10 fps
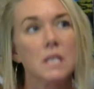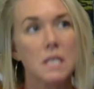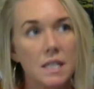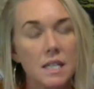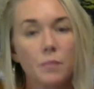
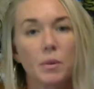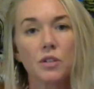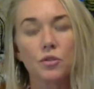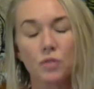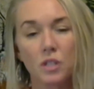deep,
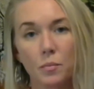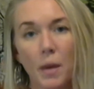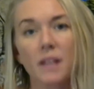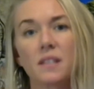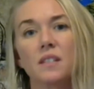
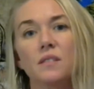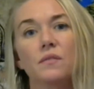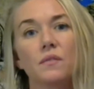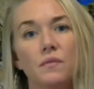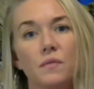introspective
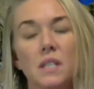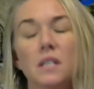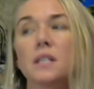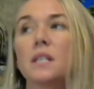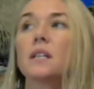
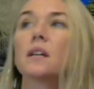feeling.